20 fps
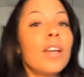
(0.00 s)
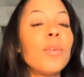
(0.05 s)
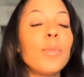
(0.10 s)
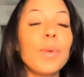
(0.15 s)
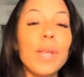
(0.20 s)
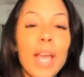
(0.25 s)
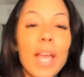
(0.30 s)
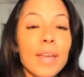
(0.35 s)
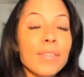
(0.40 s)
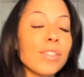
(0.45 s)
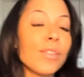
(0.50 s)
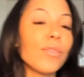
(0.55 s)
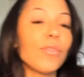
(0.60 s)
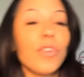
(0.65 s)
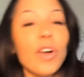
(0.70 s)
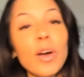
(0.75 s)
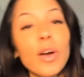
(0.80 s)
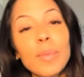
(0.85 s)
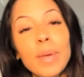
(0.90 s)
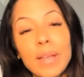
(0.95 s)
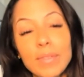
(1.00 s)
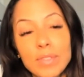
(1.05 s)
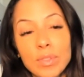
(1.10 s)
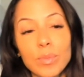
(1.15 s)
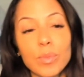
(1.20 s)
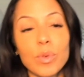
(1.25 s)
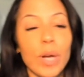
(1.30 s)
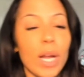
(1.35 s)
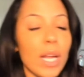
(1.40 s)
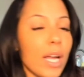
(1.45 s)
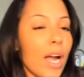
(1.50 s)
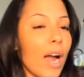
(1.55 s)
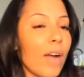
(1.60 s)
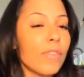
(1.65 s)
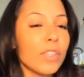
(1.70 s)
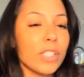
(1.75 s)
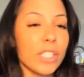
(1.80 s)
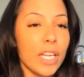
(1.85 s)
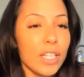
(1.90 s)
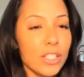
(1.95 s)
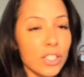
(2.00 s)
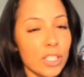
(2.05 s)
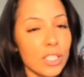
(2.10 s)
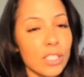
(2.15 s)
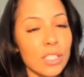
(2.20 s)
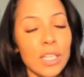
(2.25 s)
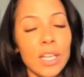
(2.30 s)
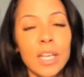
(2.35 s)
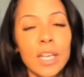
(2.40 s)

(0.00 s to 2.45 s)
We have some fun. We have some great conversations.